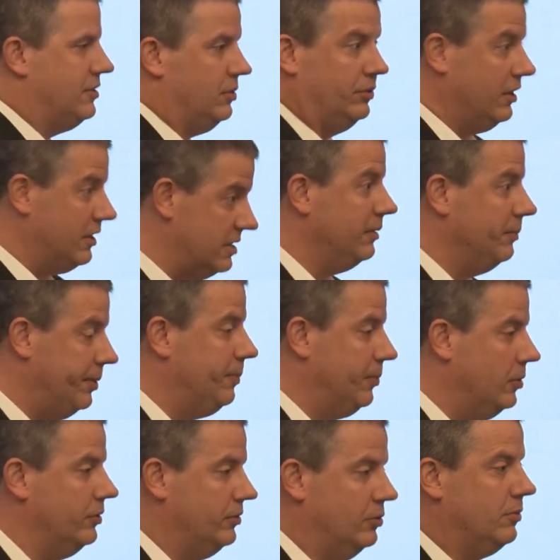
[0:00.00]
So there are some
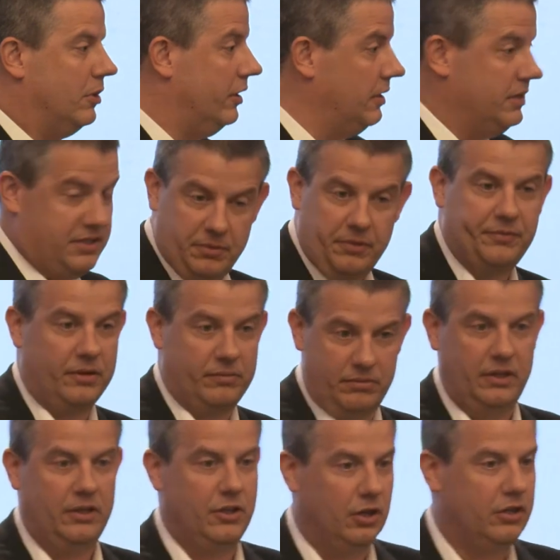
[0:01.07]
people who do marketing, some of them
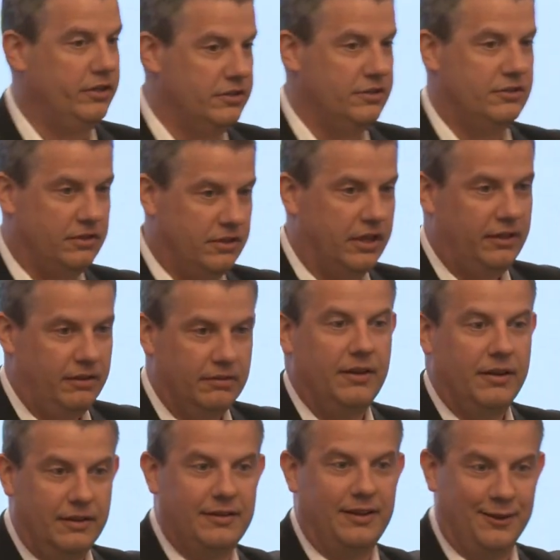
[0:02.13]
in the audience today.
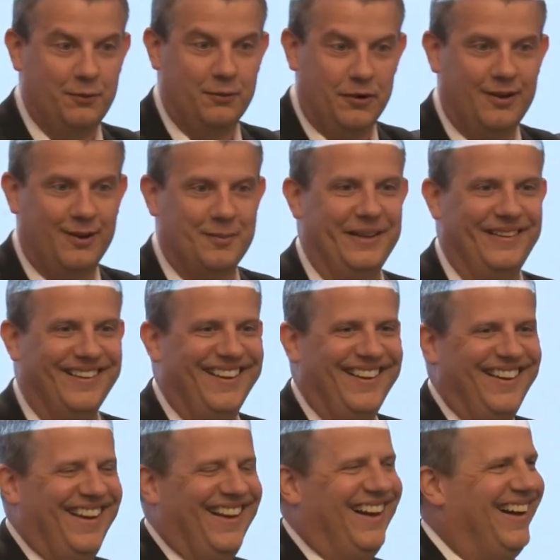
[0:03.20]
Thank you for coming.
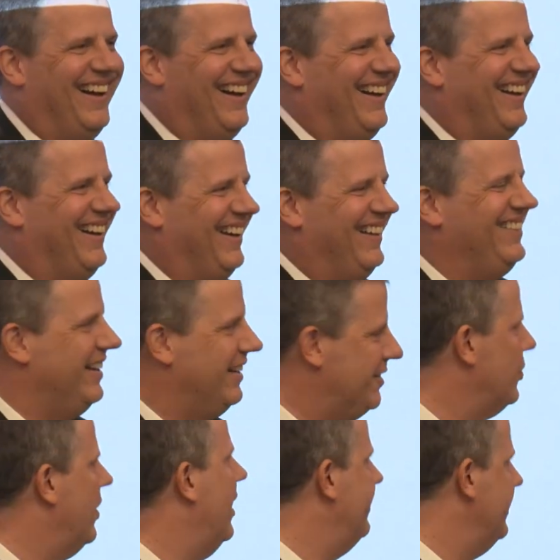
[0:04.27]
And they're
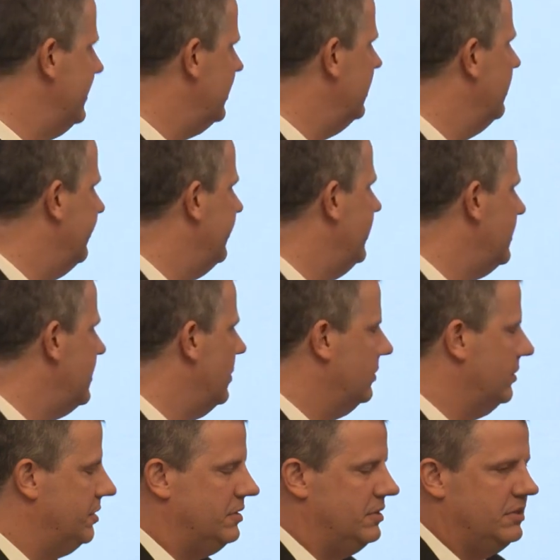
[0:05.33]
driving some of this
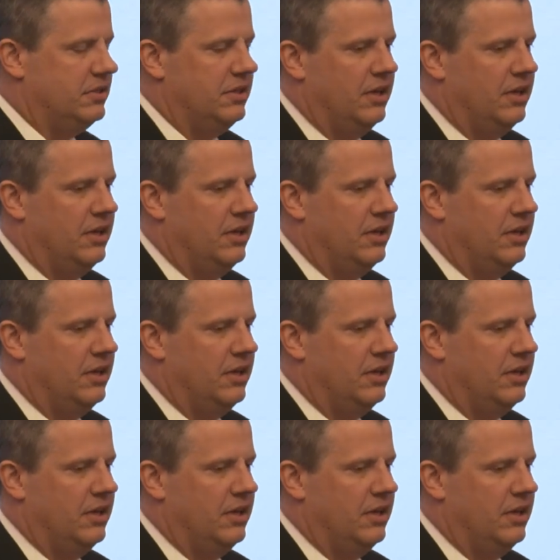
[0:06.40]
content.